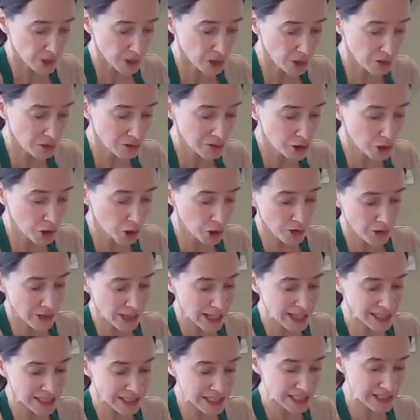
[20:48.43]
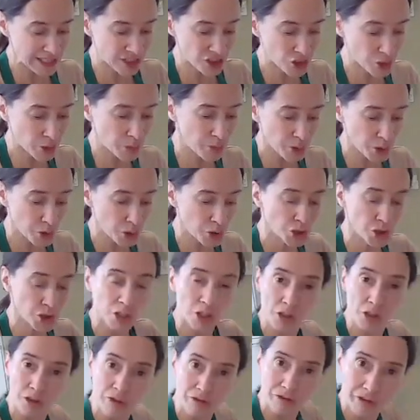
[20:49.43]
you've got that
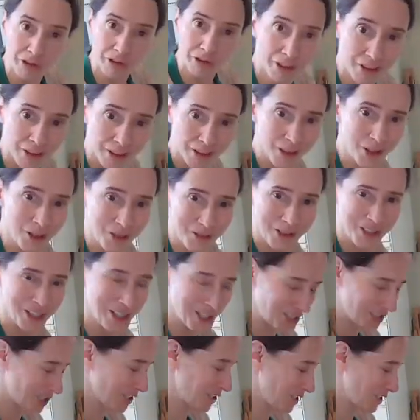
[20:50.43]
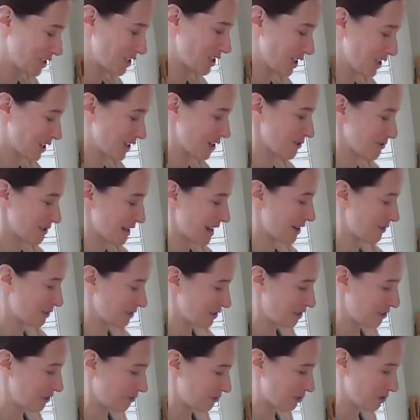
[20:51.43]
distribution of the ginger
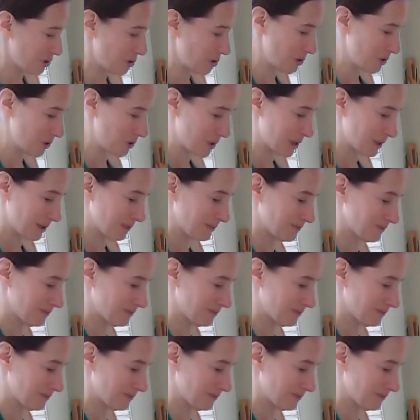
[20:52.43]
around the food.